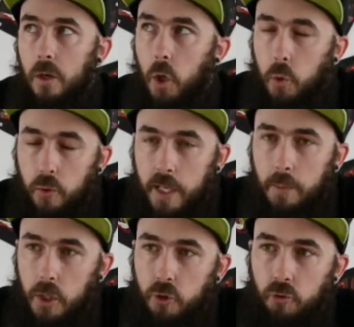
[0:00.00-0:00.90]

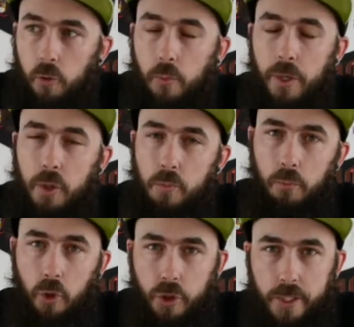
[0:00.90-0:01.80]
creamy strawberry as
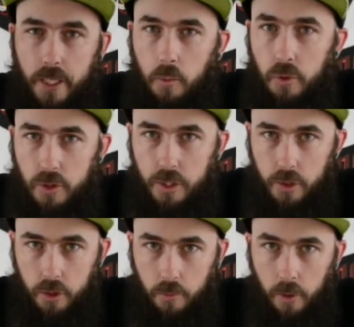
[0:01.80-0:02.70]
much as I want it
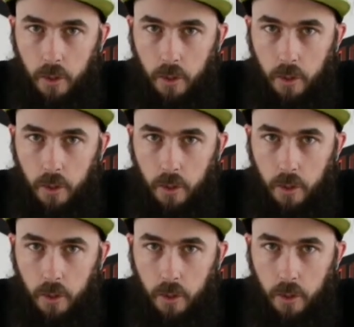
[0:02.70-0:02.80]
to.